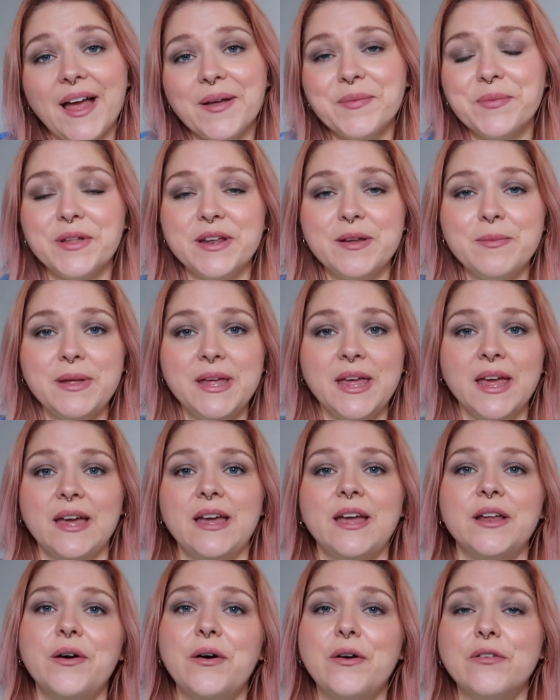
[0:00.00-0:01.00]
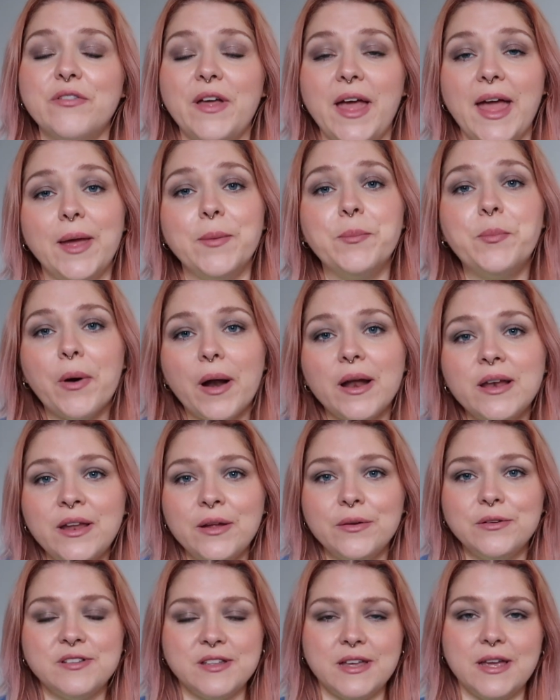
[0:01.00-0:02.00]
I'm going to be kicking off a brand
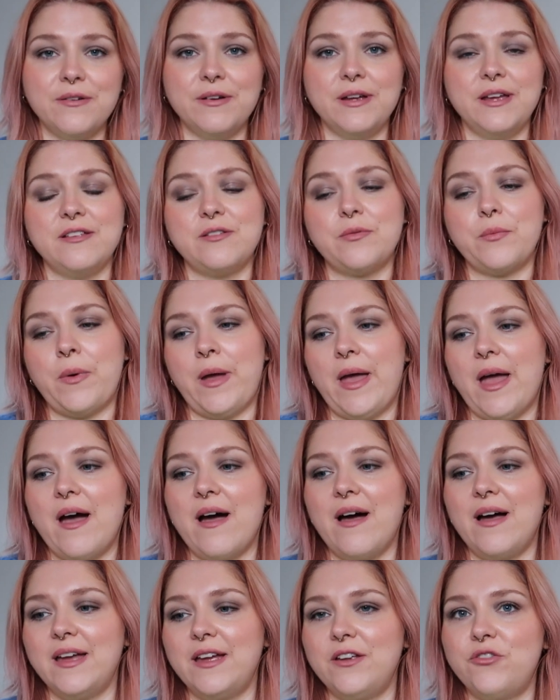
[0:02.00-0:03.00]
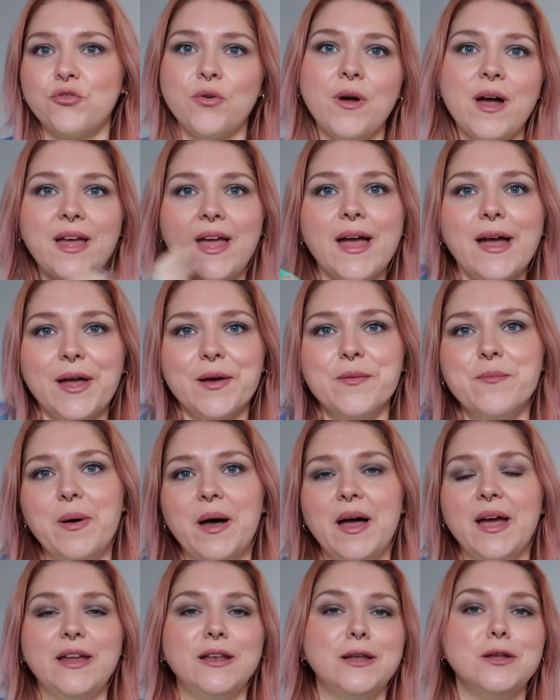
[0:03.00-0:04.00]
new series where I try and
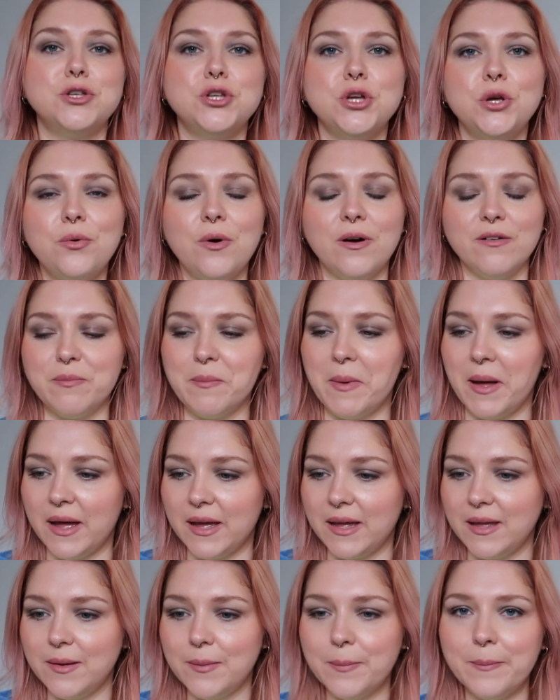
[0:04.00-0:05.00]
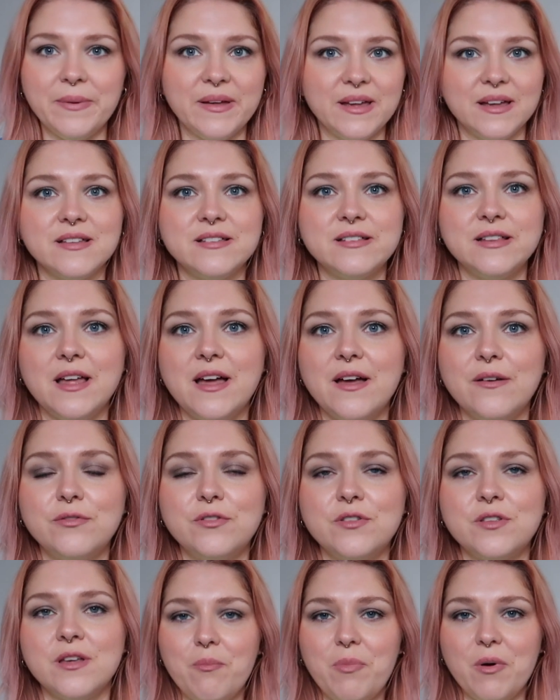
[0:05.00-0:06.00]
combine two of my biggest
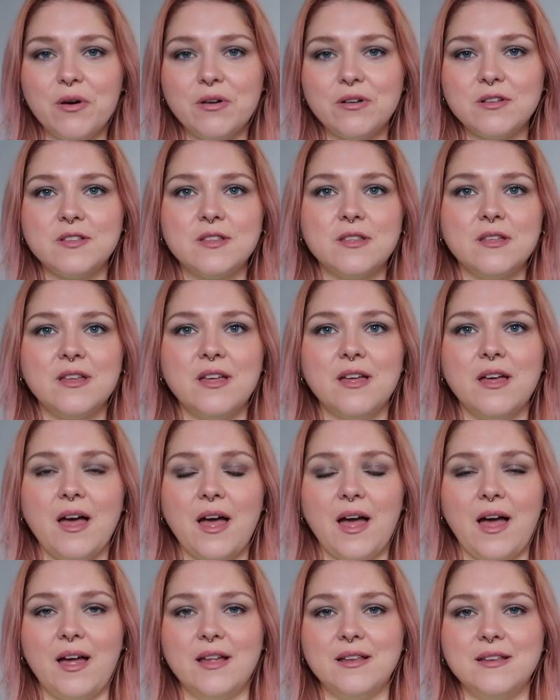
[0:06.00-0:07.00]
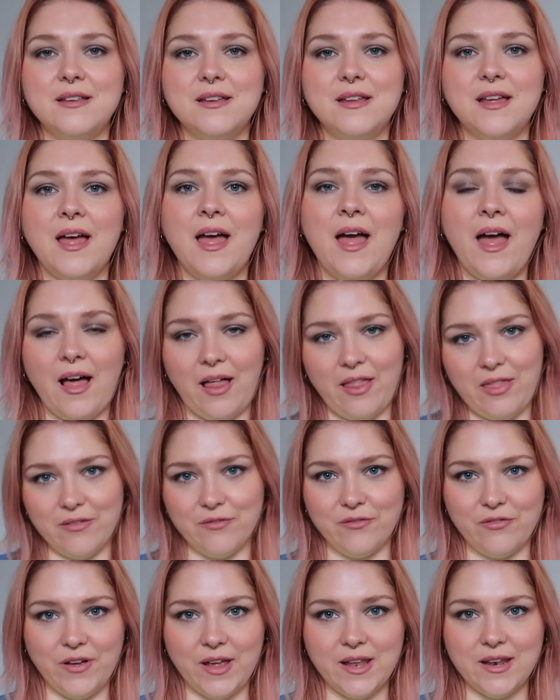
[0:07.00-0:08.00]
loves, books and health
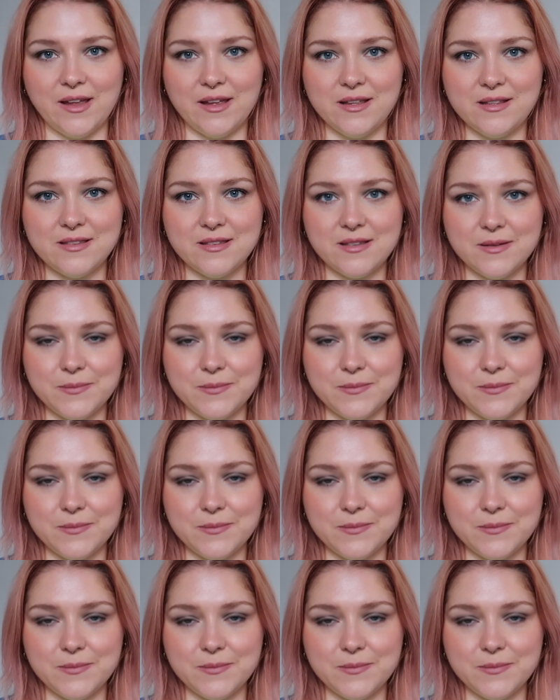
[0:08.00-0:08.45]
and fitness.